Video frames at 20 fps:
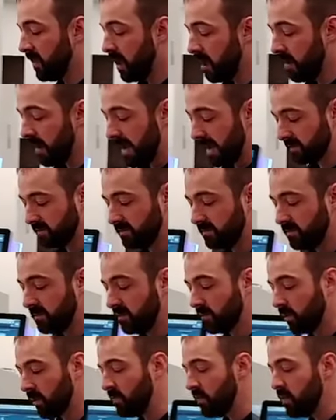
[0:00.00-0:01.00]
All right,
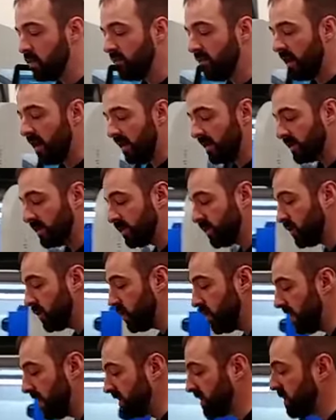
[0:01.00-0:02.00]
we're going to move on
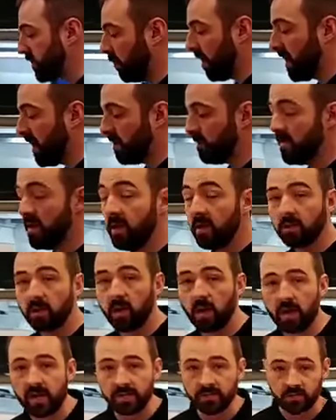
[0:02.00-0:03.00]
to Instagram.
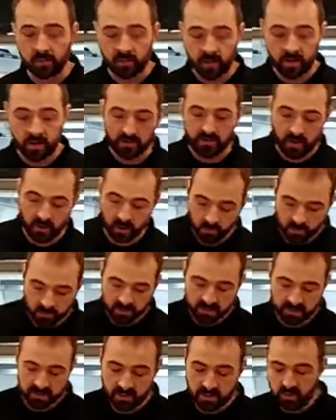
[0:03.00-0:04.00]
A lot of Instagram
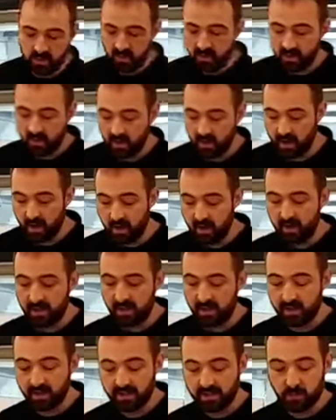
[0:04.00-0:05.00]
followers
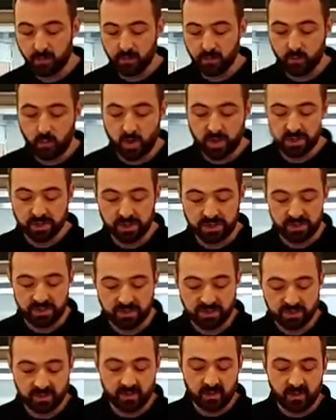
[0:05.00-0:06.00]
hitting us up with
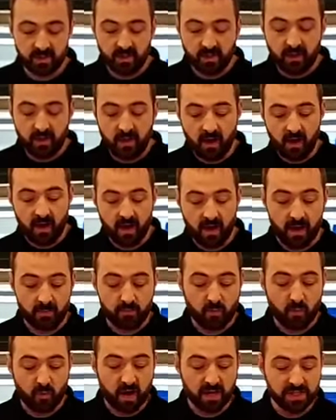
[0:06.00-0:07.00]
questions.
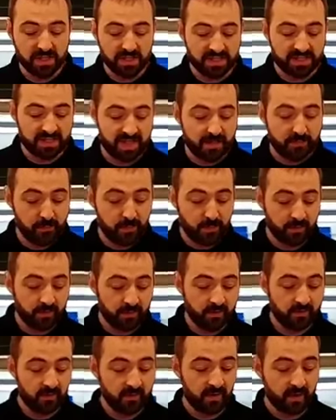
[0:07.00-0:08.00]
Project
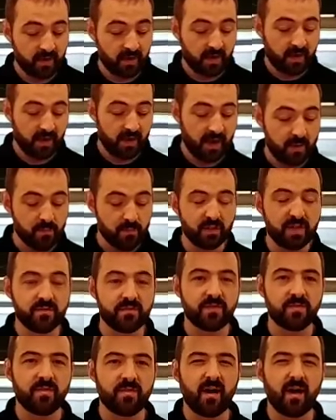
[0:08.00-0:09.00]
Zip, I
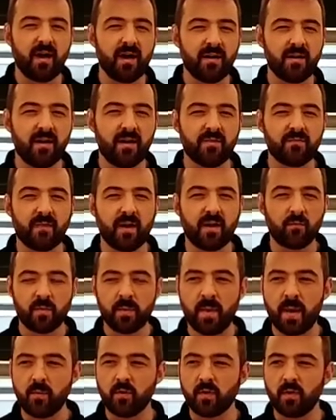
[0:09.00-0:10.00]
believe, if I
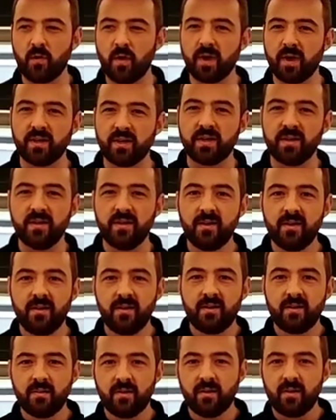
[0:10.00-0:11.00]
remember correctly,
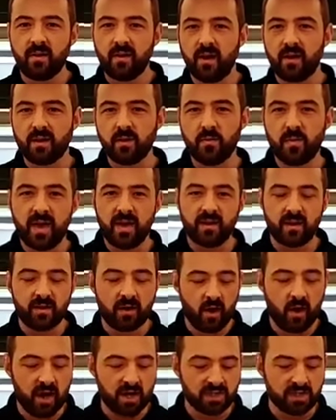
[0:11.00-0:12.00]
you made
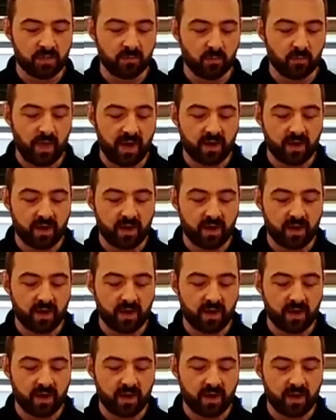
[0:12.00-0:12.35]
an awesome